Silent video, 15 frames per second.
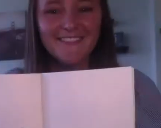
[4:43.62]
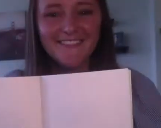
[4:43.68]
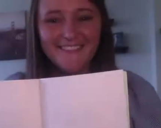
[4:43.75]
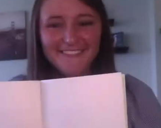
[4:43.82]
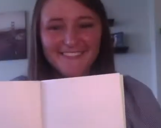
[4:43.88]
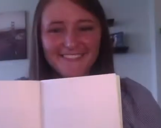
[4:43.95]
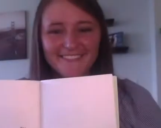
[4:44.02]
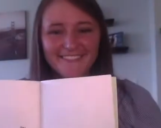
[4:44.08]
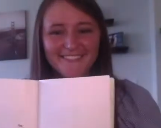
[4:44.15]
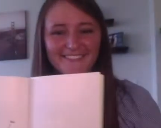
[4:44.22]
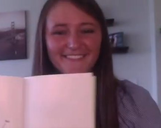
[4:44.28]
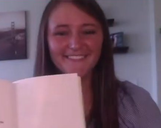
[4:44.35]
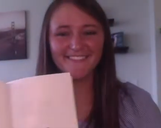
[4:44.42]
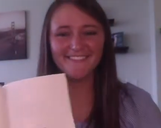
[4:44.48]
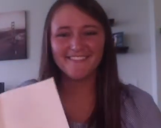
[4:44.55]

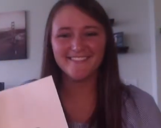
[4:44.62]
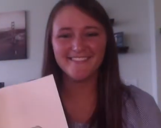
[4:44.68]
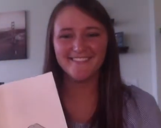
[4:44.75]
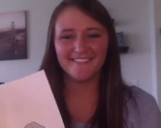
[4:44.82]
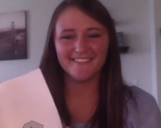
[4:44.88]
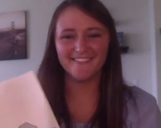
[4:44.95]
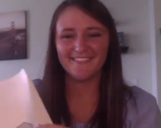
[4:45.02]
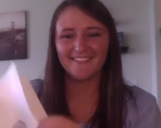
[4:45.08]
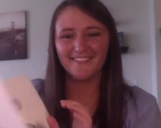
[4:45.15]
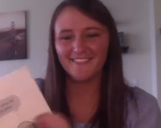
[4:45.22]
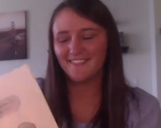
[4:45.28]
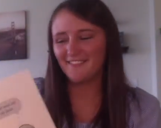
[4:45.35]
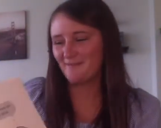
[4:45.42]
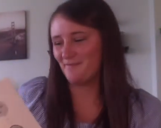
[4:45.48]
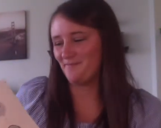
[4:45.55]

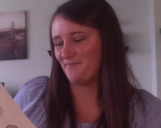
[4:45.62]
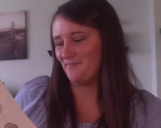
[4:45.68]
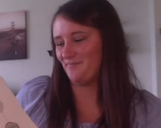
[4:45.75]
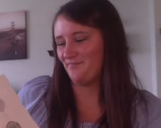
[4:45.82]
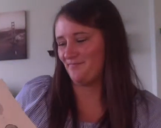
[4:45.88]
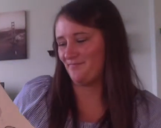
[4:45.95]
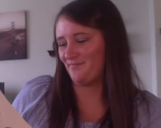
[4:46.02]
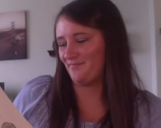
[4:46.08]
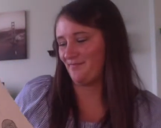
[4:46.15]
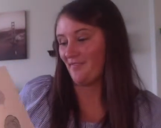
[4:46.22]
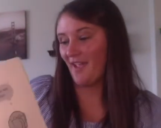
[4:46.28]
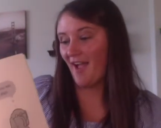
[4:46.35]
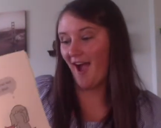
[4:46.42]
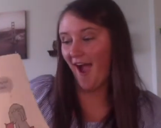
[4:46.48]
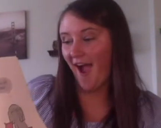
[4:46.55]

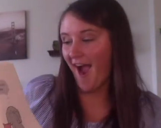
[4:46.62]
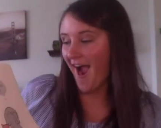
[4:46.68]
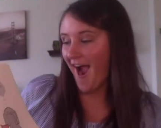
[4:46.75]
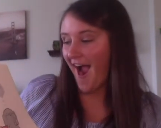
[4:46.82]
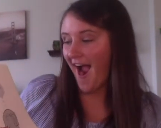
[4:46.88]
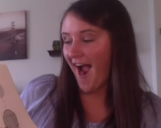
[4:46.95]
Nothing is said.